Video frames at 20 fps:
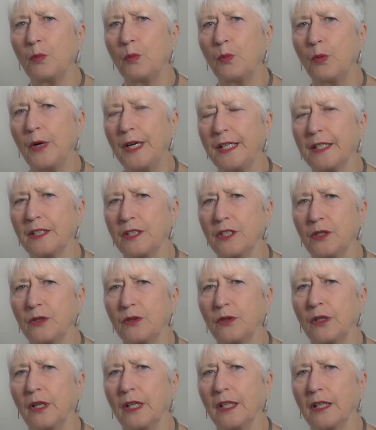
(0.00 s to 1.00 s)
We can
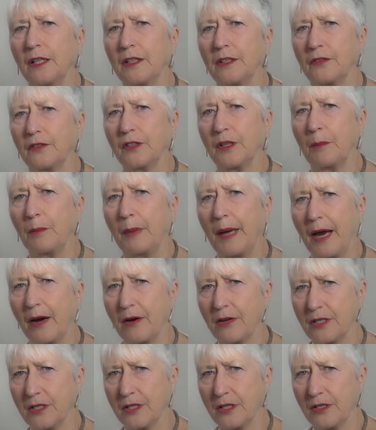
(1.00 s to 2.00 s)
do a lot of
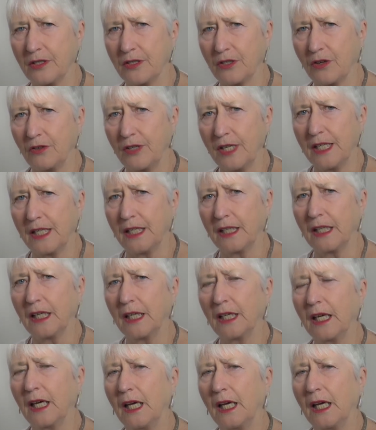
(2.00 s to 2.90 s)
comparison screening.